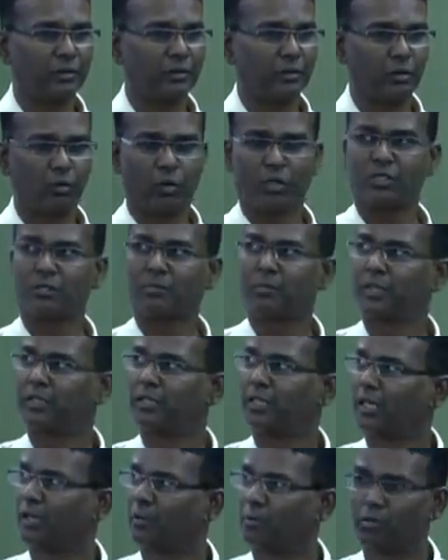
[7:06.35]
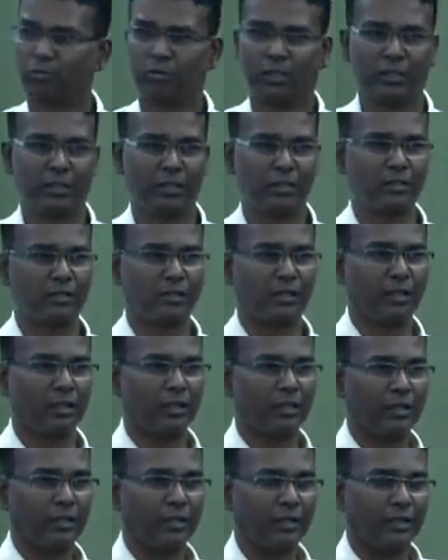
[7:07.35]
So what's the big deal about whether it's
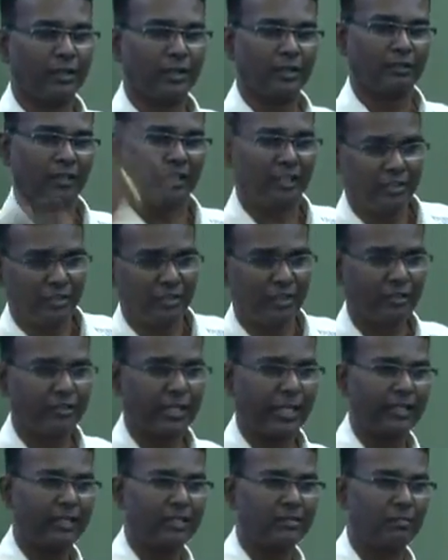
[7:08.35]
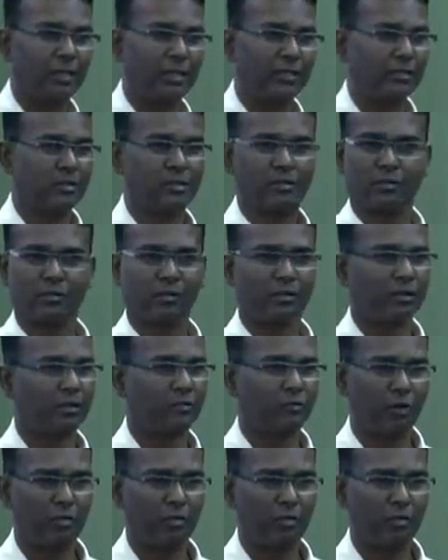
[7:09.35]
a traditional Chinese medicine or not?